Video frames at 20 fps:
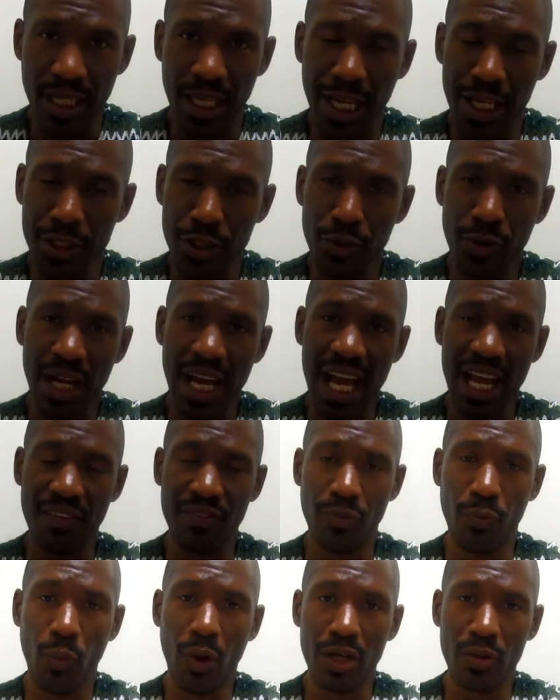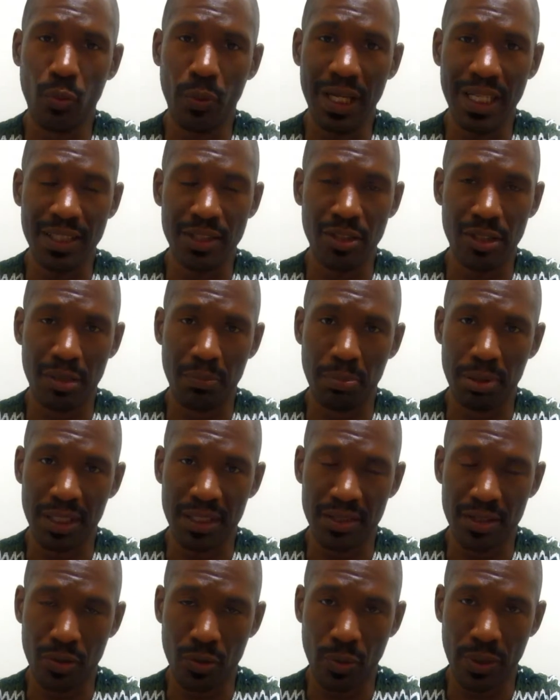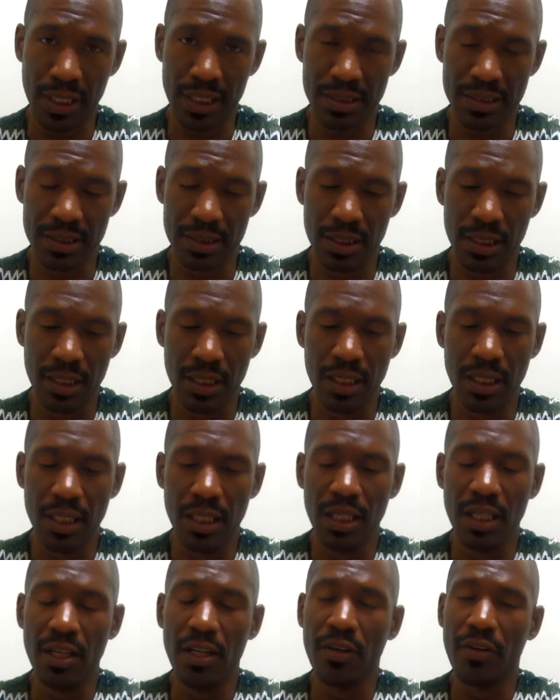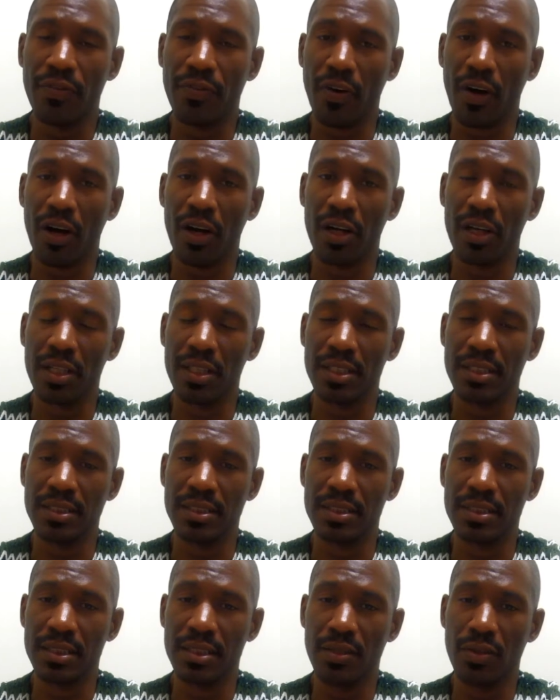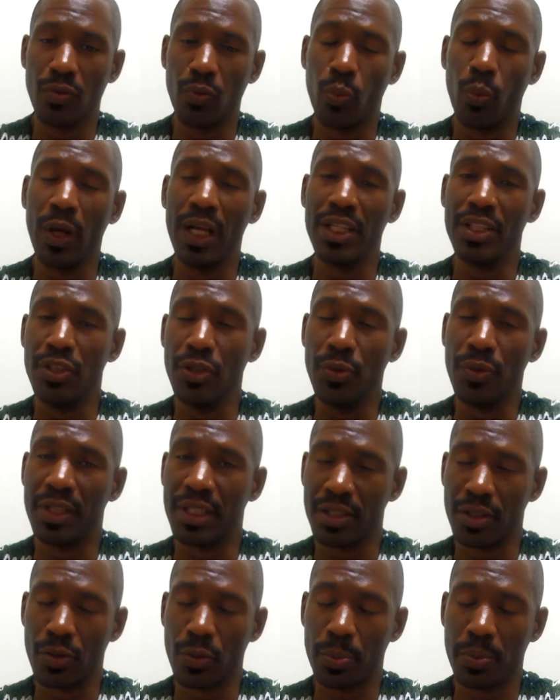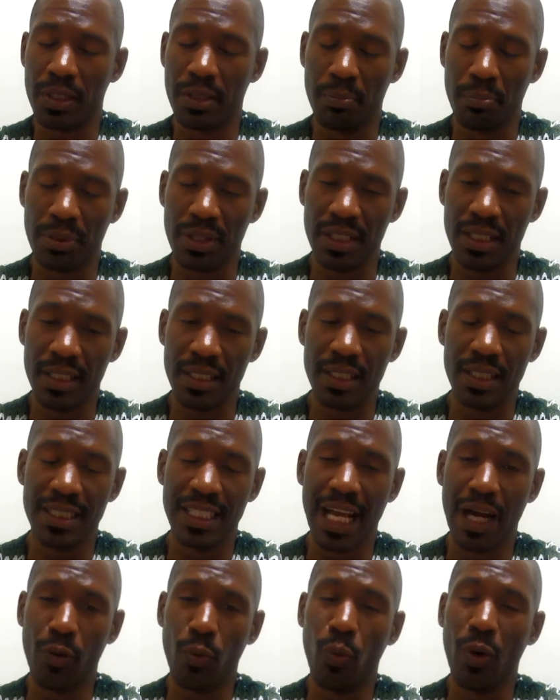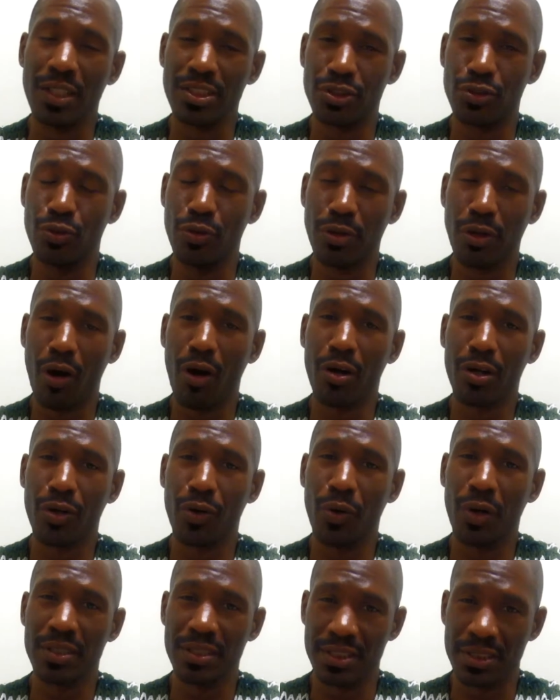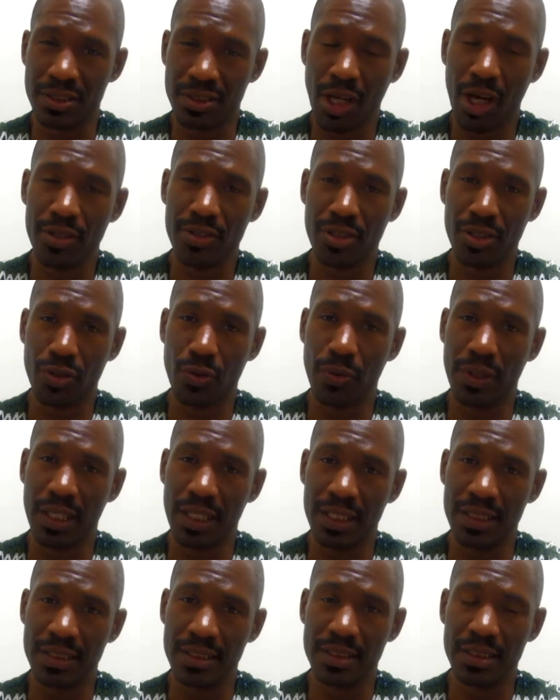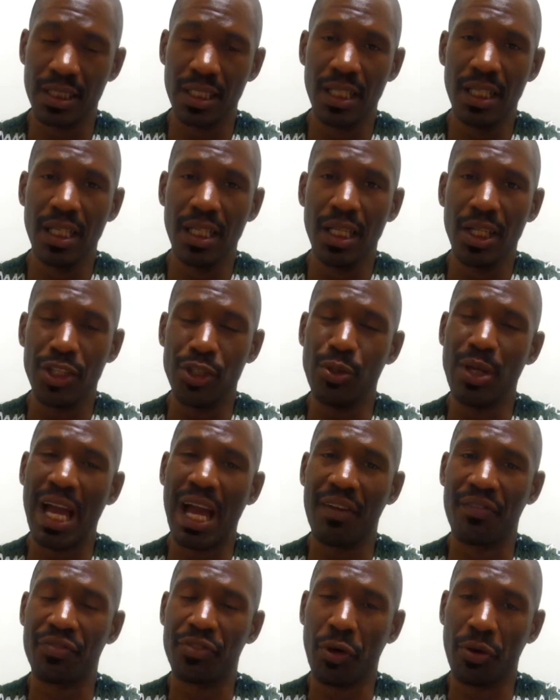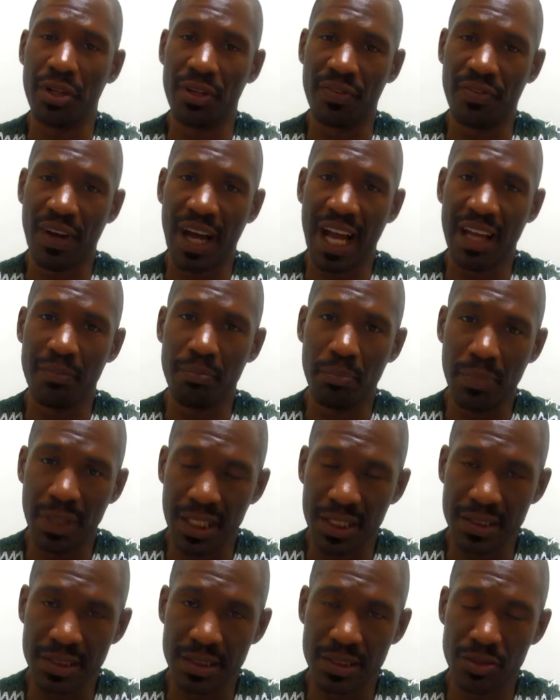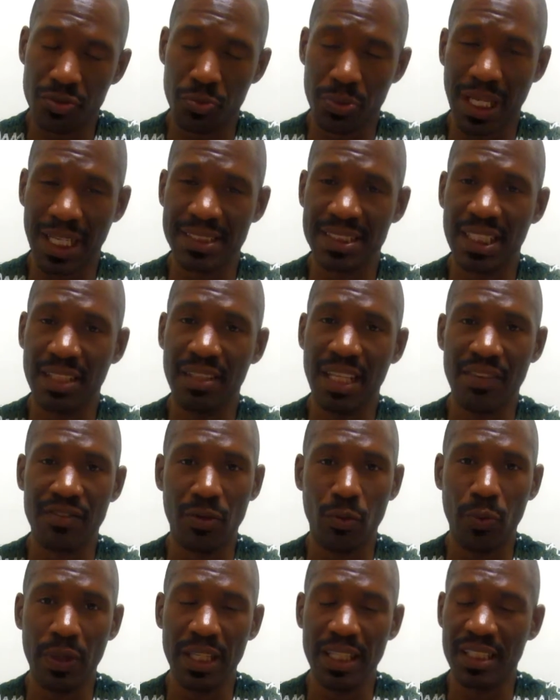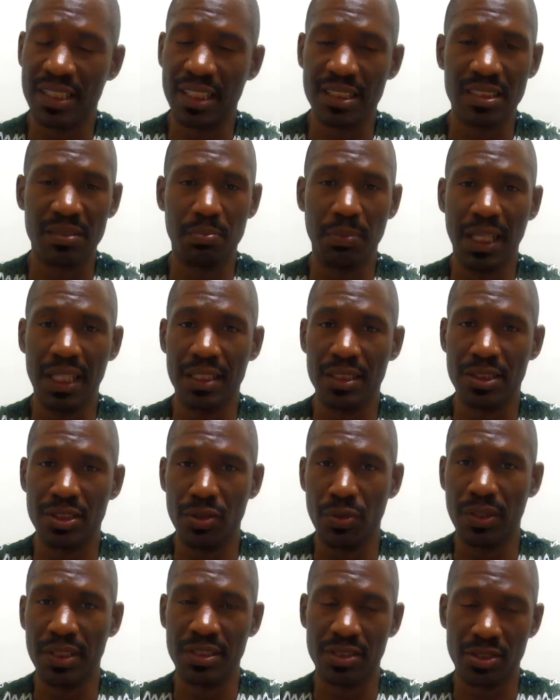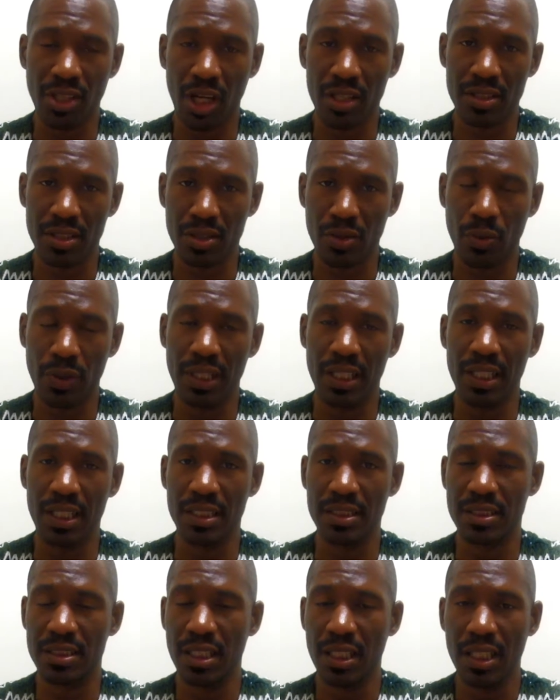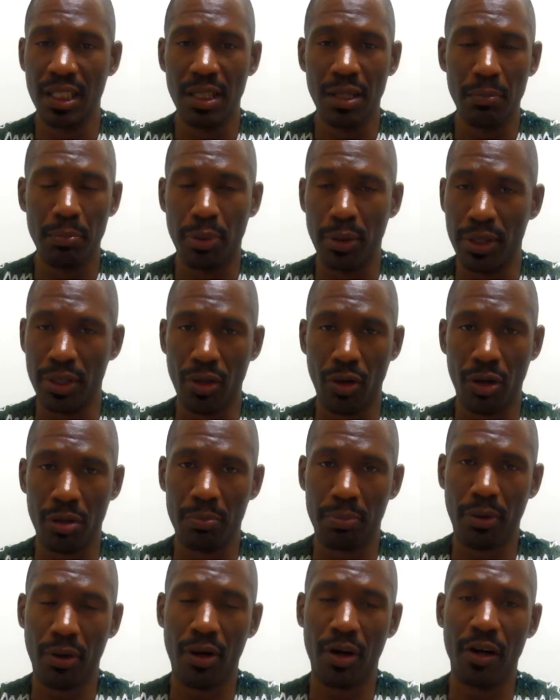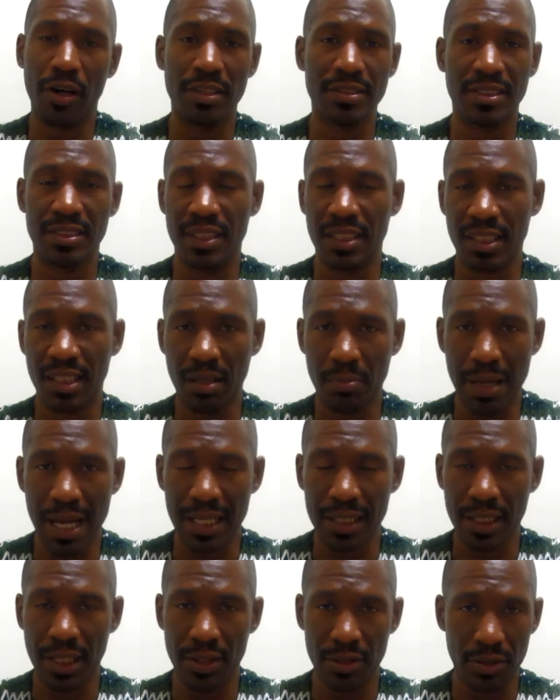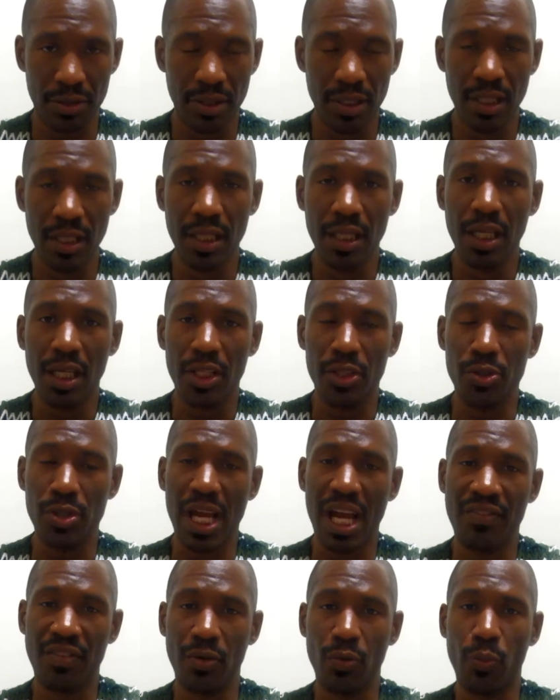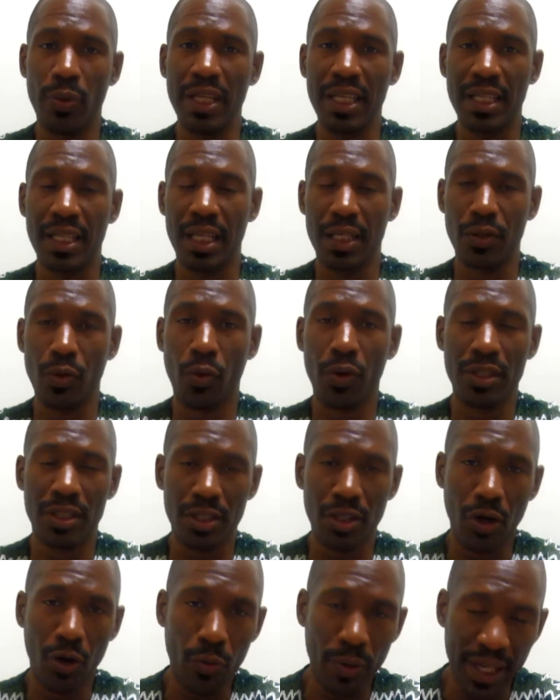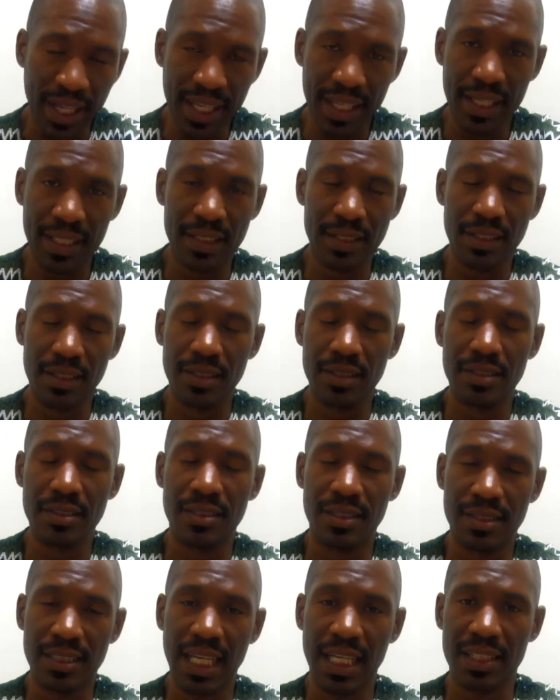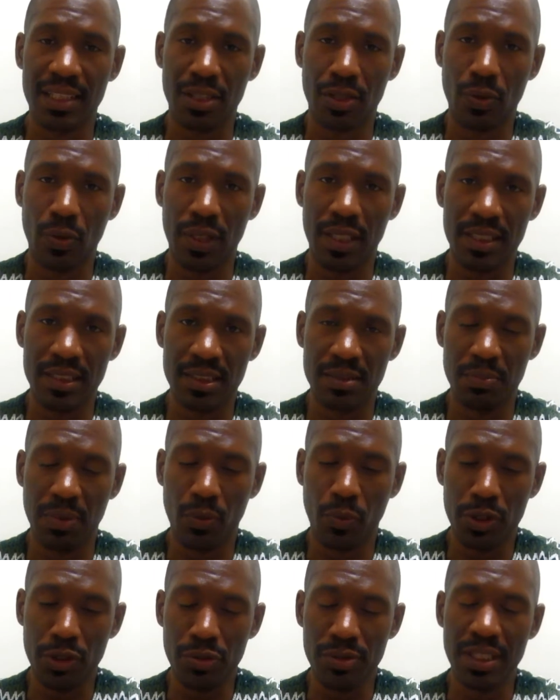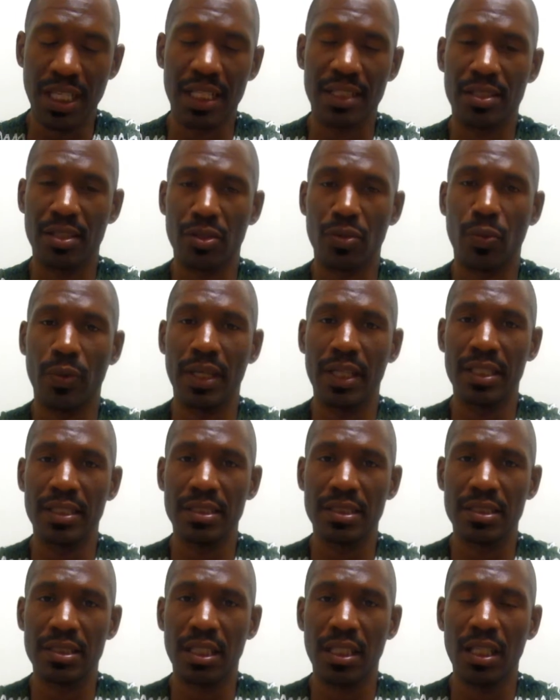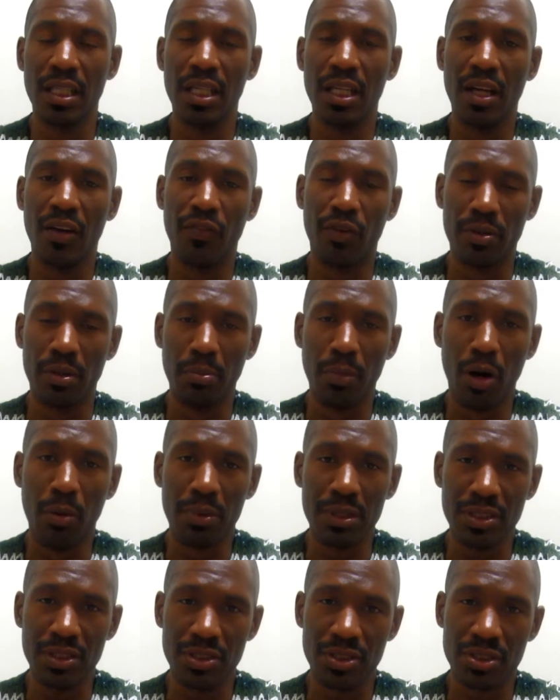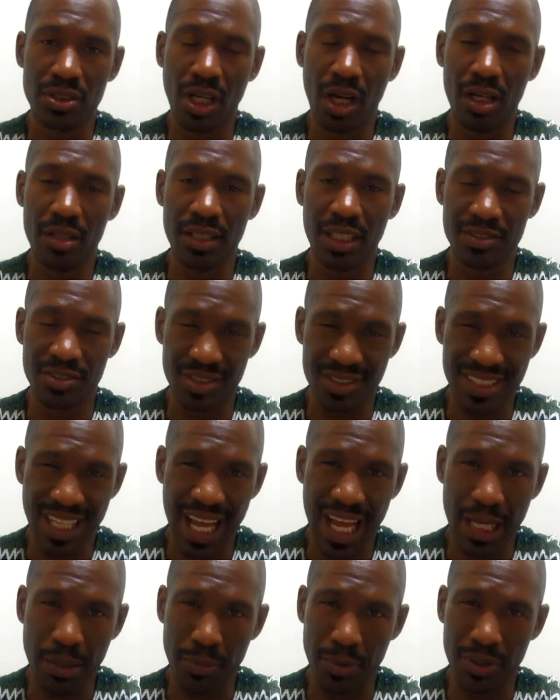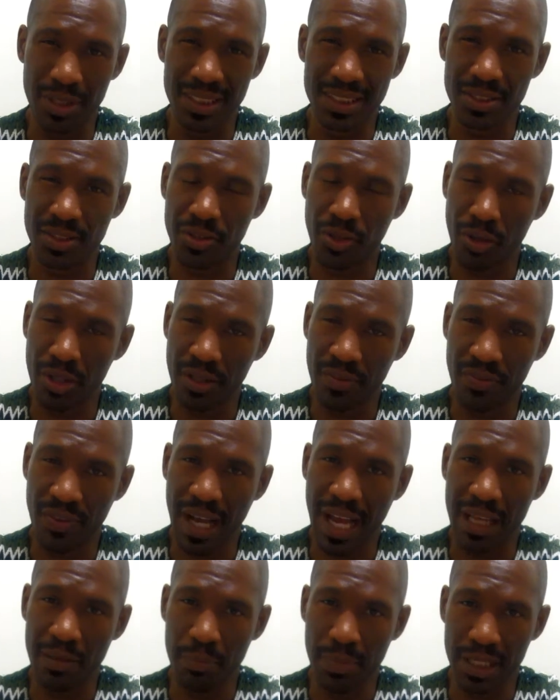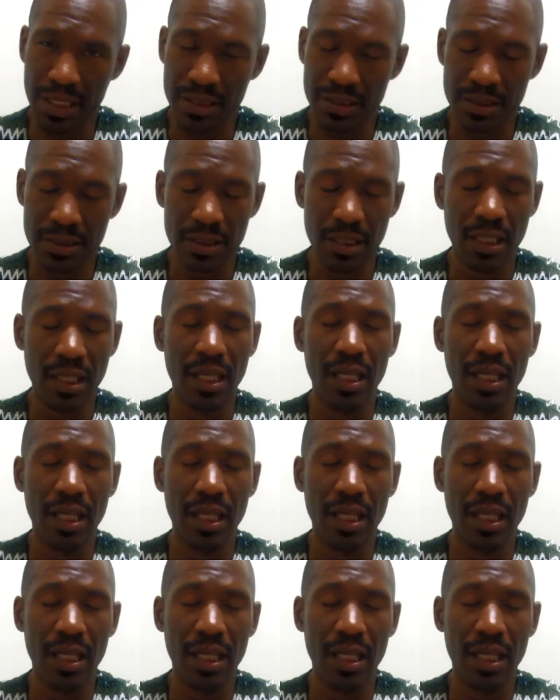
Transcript: And you'll have 1 week to complete the quiz, as far as when you can complete it. Now, once you log on to start the quiz, you have 35 minutes. So when I say you have a week, it doesn't mean that you can start the quiz, put it on pause, and then come back later. You have a week in order to go in to take the quiz. But when you take the quiz, from the moment you start, there's a timer, and it's 35 minutes.